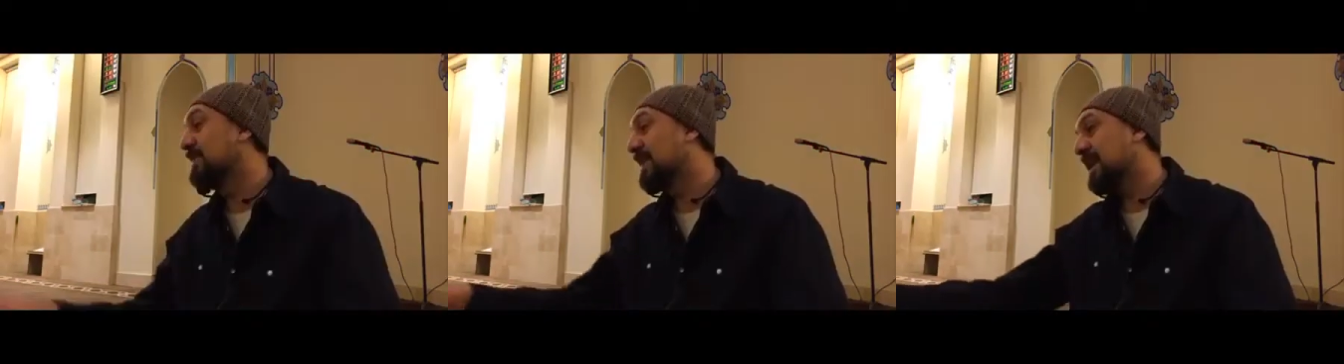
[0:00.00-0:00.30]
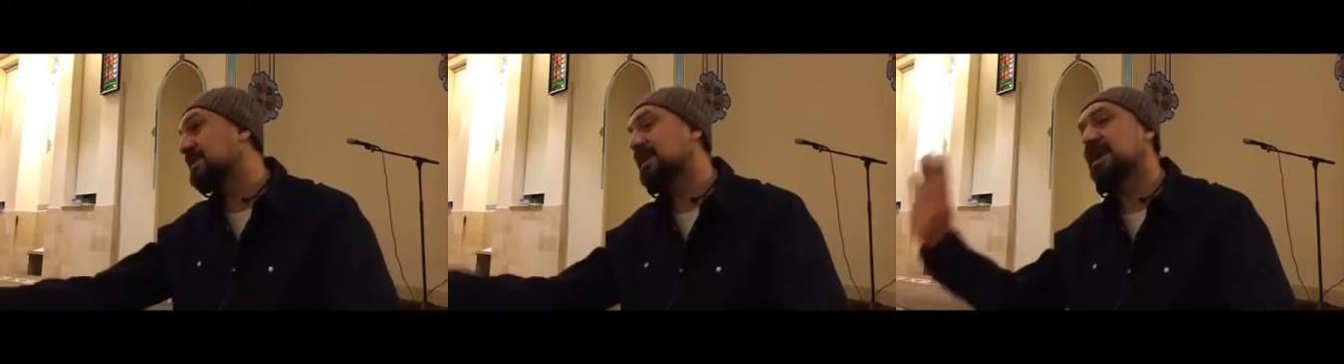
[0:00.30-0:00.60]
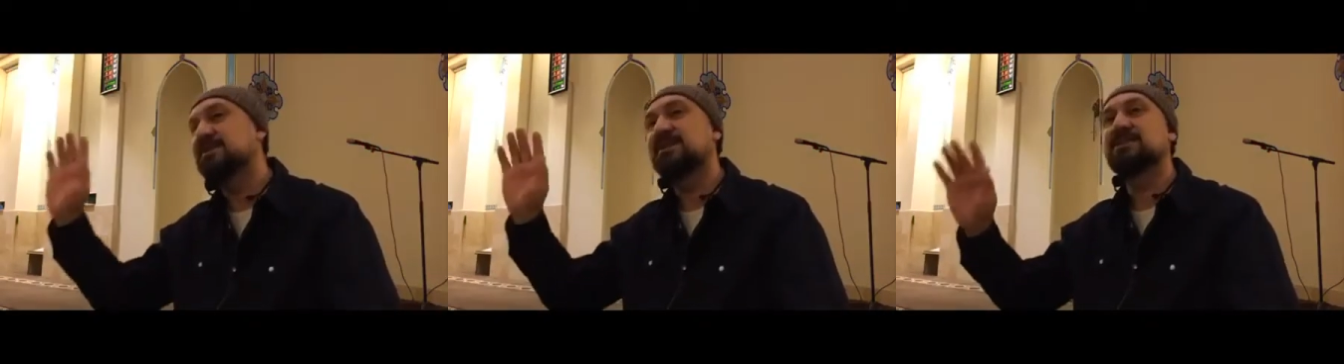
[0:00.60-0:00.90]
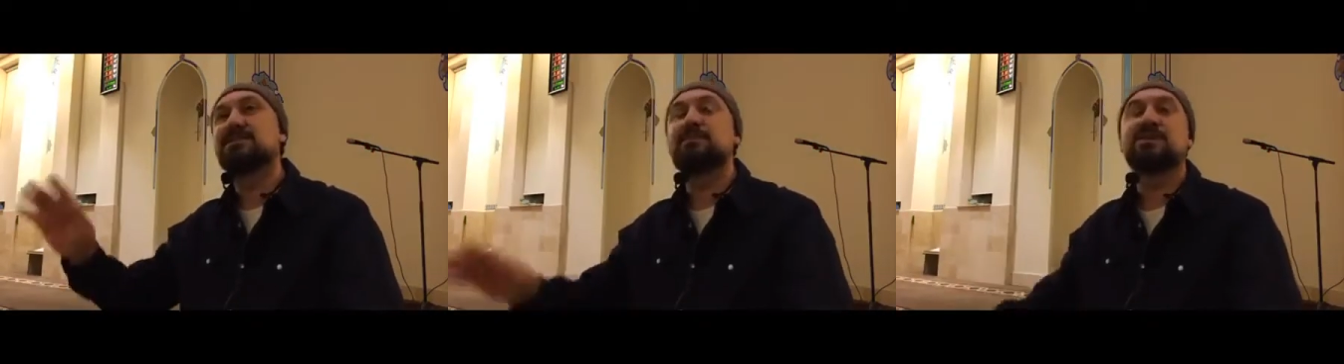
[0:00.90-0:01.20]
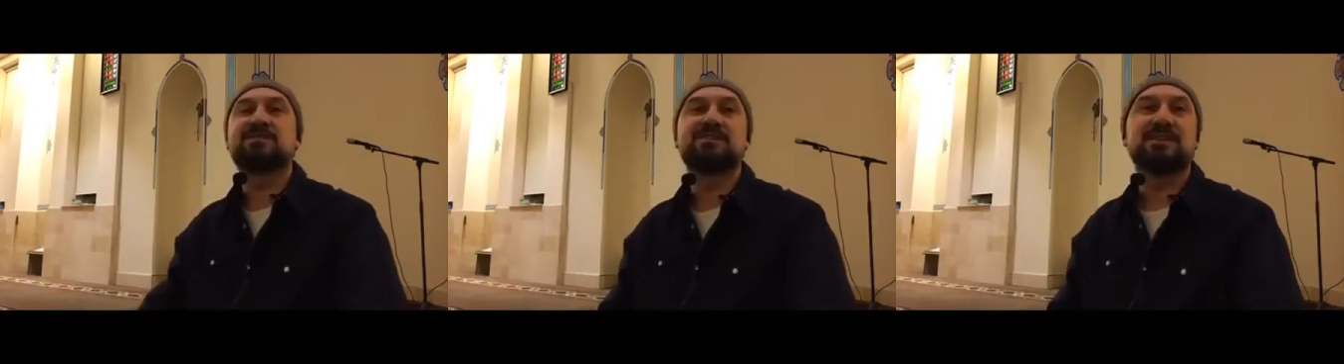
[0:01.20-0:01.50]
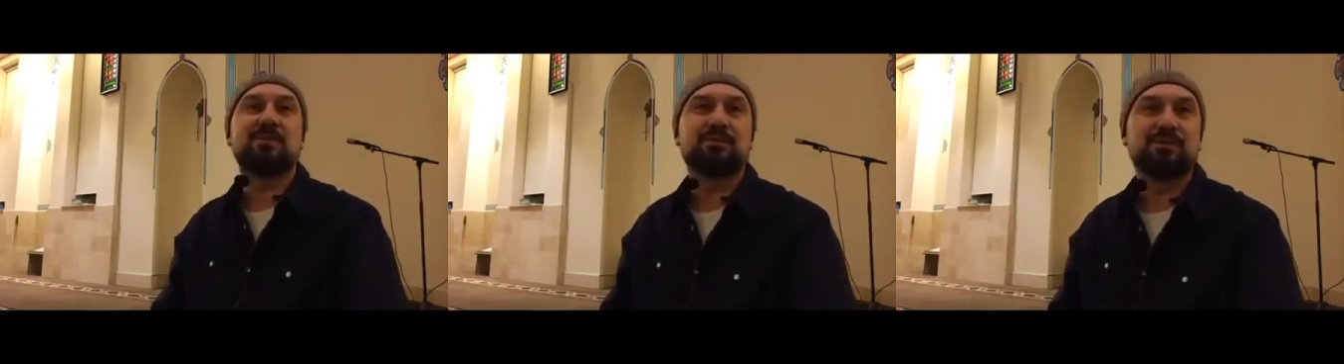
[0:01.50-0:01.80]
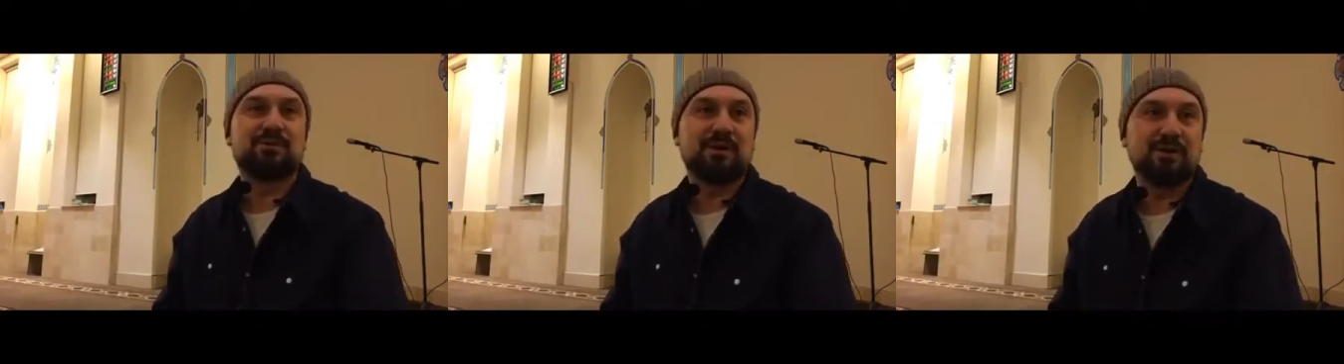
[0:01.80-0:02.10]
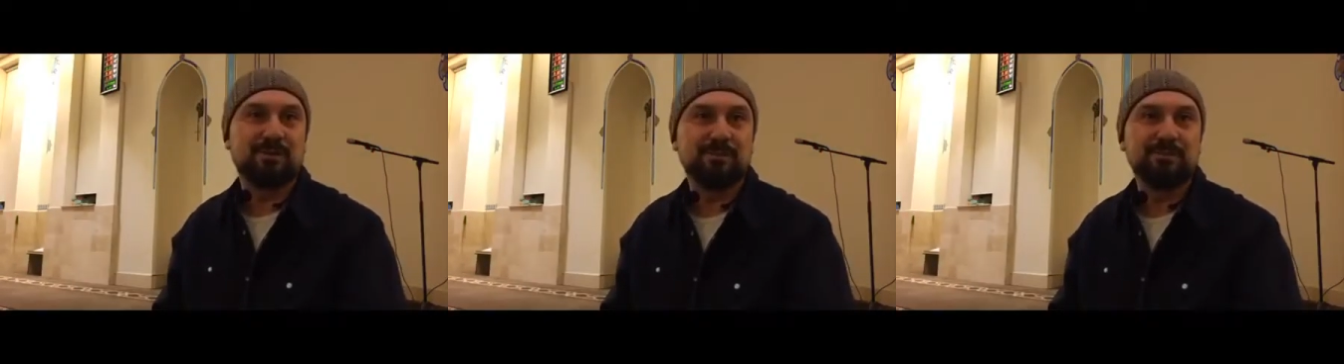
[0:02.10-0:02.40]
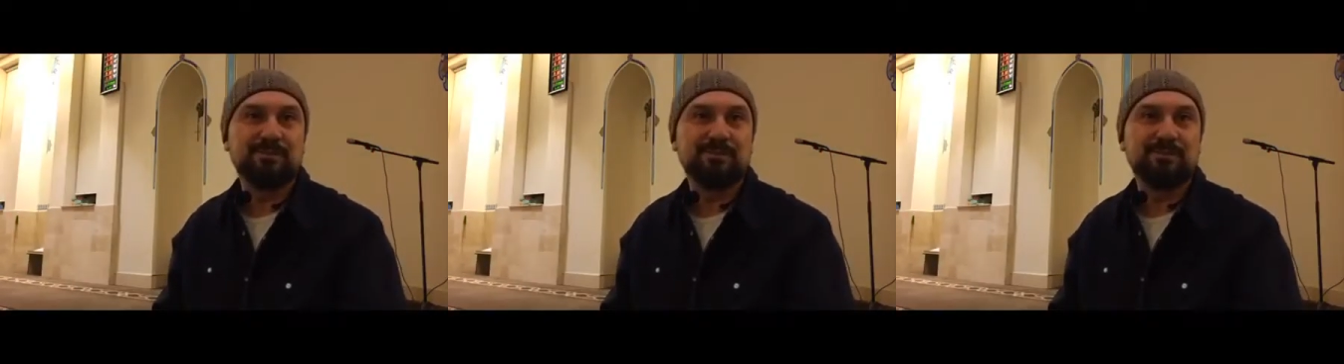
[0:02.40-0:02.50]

that case, he's the best example to follow.